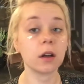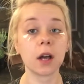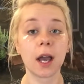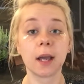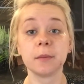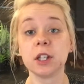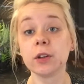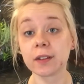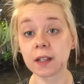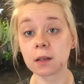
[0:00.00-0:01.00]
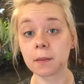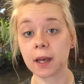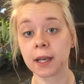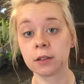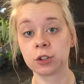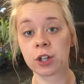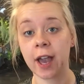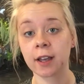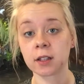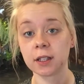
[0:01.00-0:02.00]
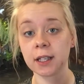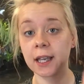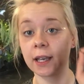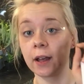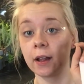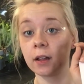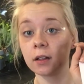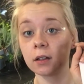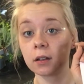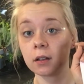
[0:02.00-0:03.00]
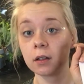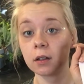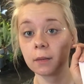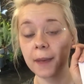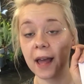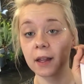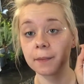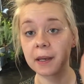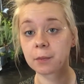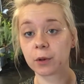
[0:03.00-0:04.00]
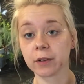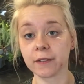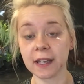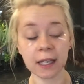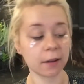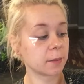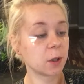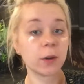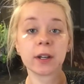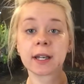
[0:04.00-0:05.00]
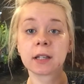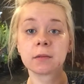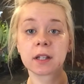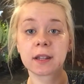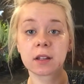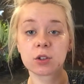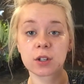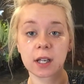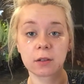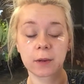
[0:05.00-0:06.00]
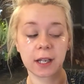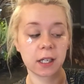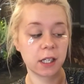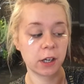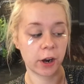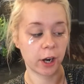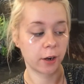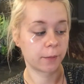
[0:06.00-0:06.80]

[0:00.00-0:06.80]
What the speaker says: I'm using my Jaclyn Hill palette by Morphe, and I'm going in with this shade right here.